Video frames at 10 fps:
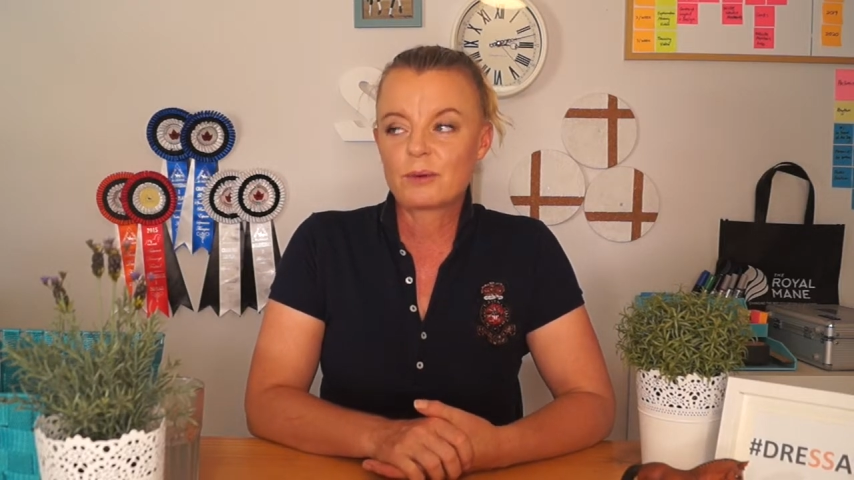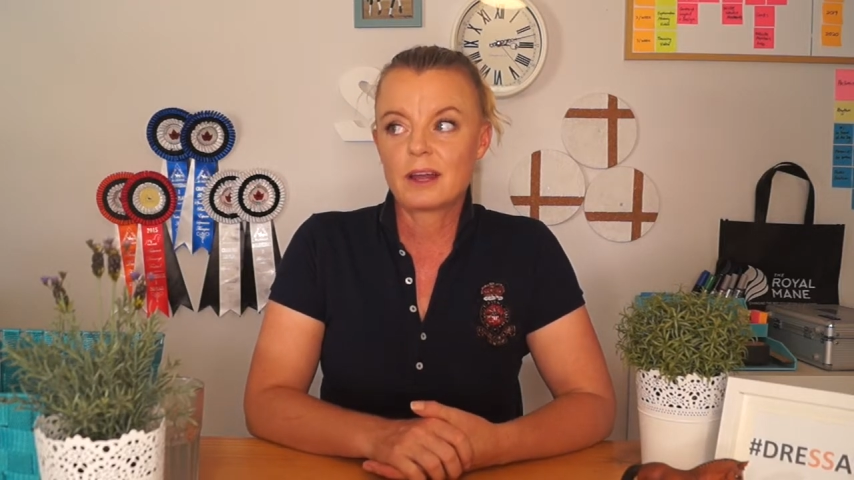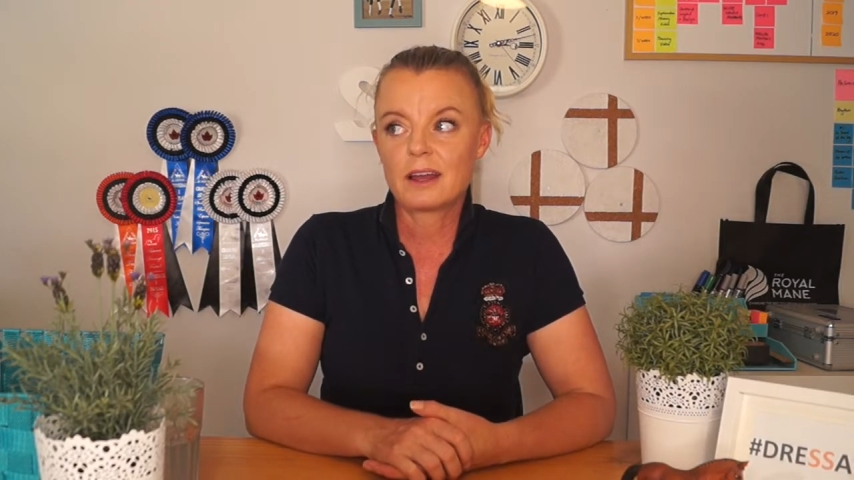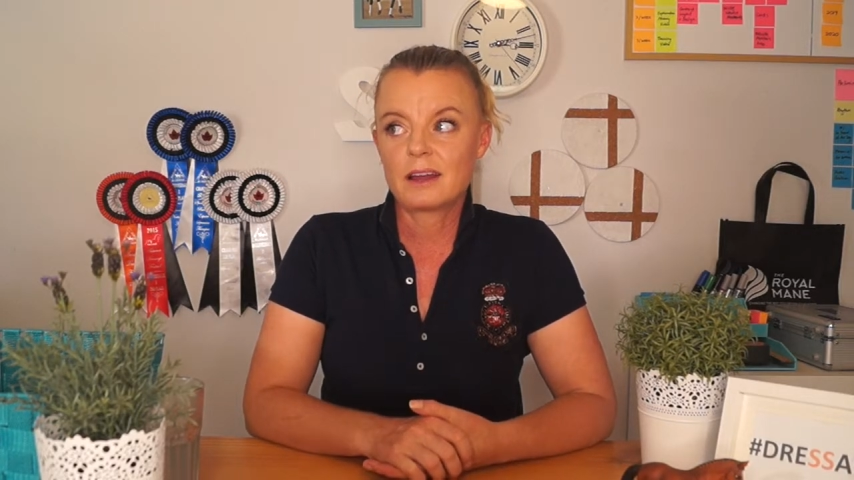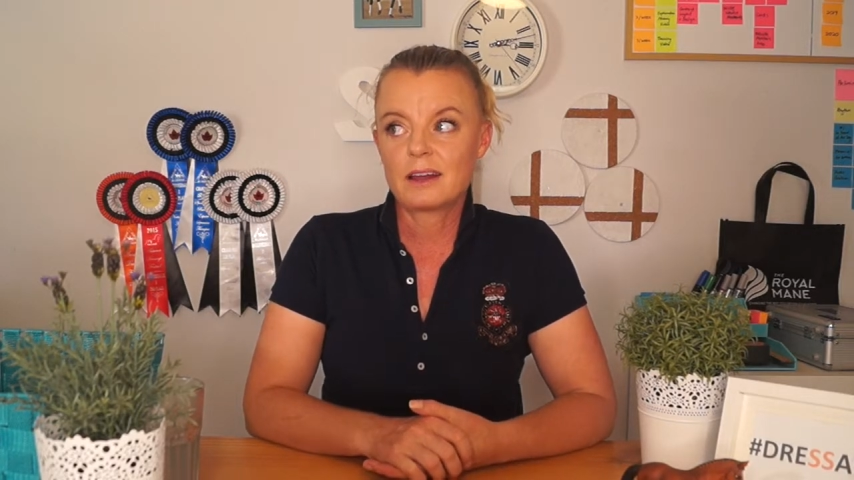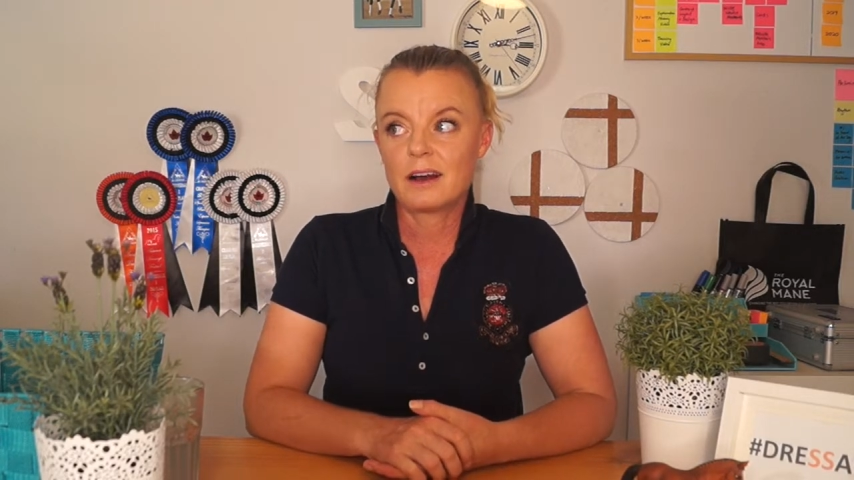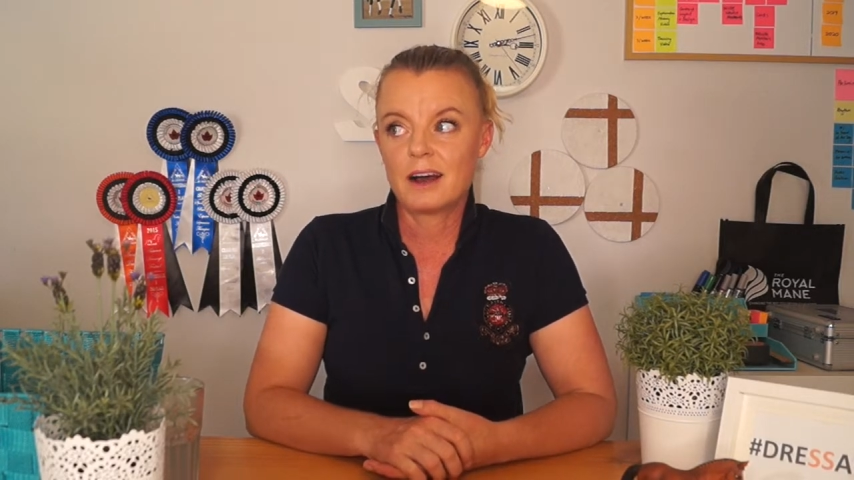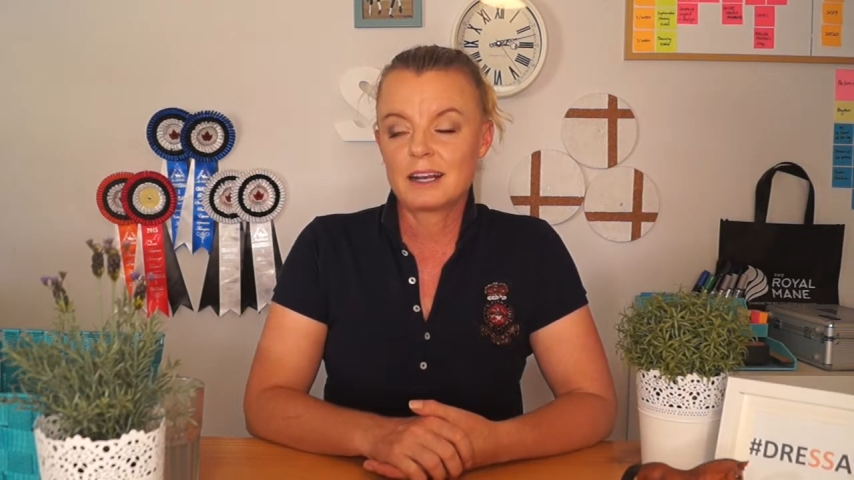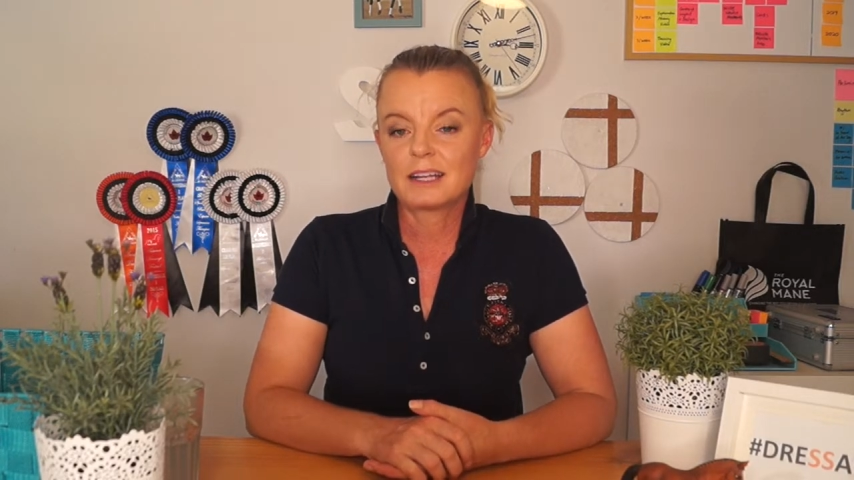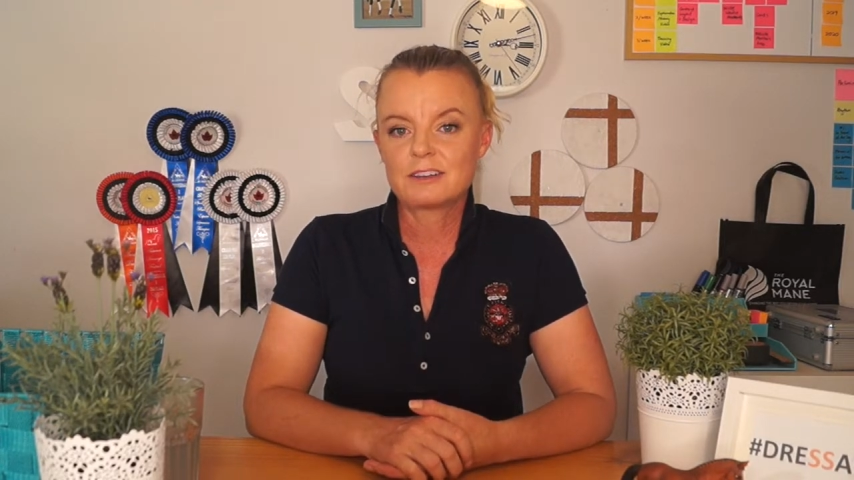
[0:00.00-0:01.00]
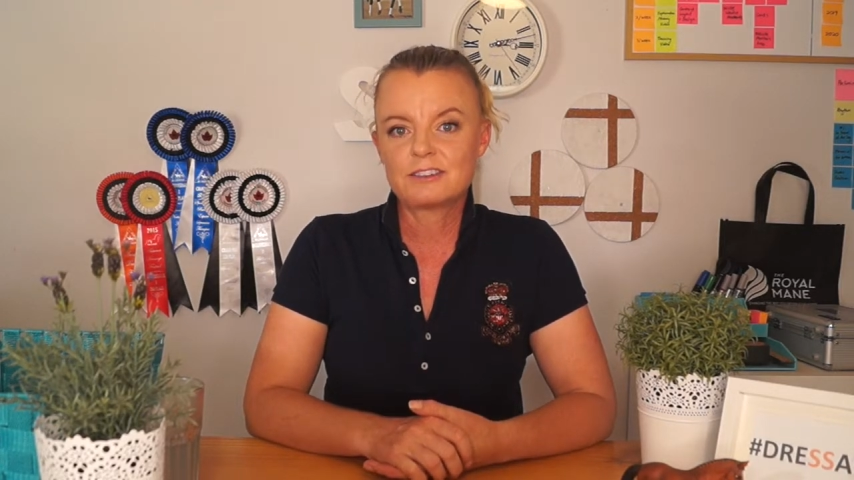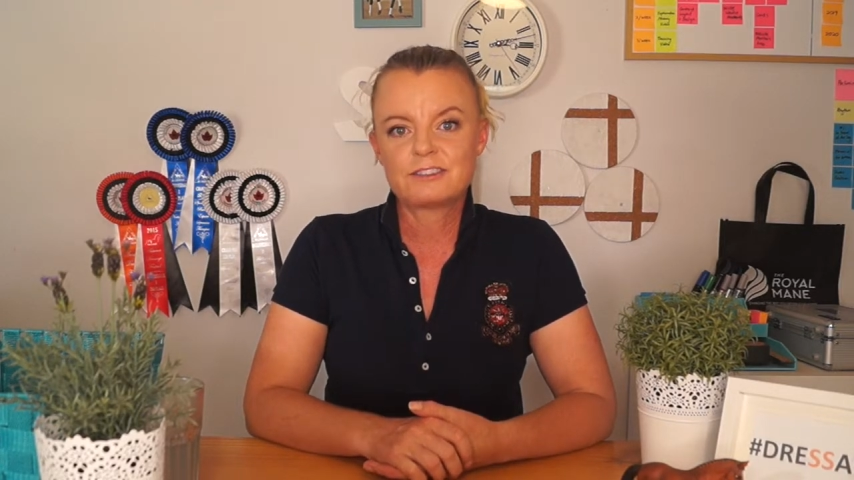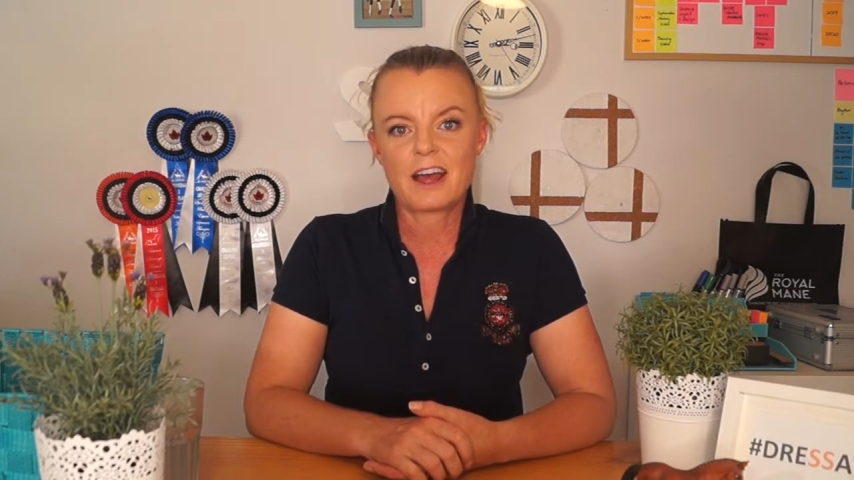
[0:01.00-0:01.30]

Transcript: where I live,